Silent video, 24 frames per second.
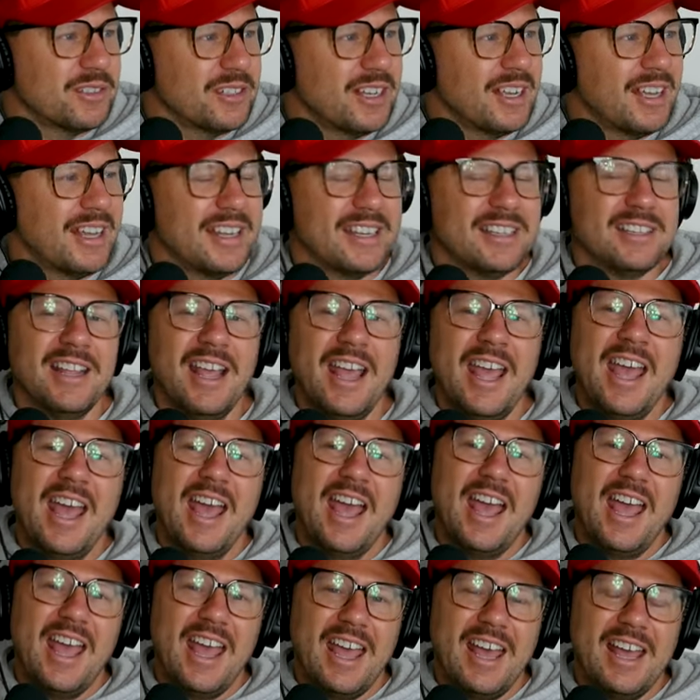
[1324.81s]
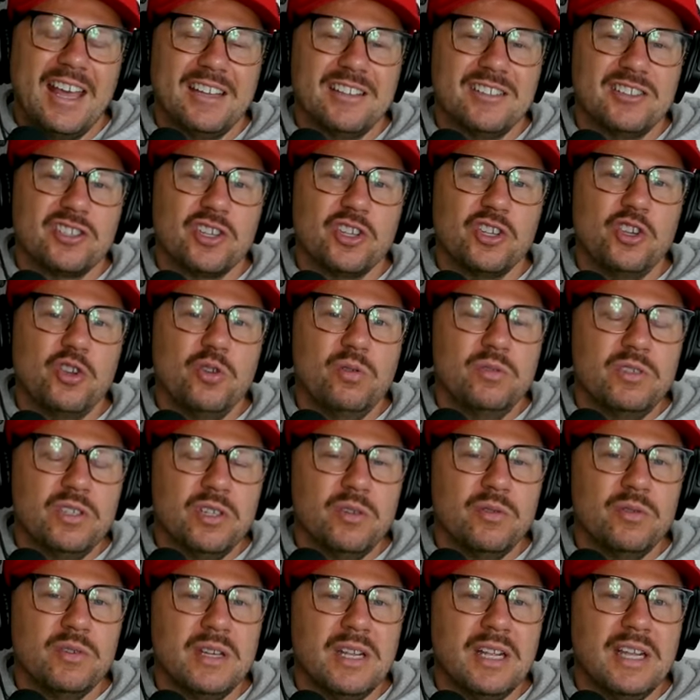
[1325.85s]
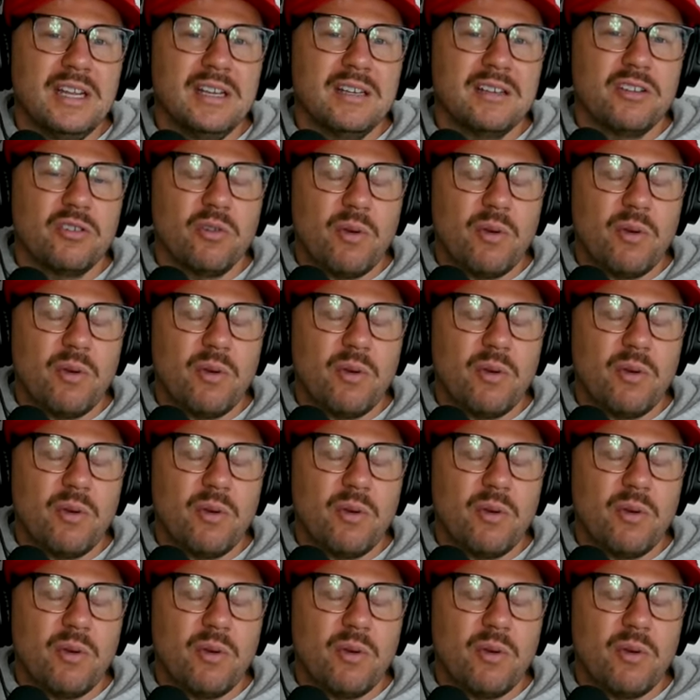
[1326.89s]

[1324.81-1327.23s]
And, and so you do need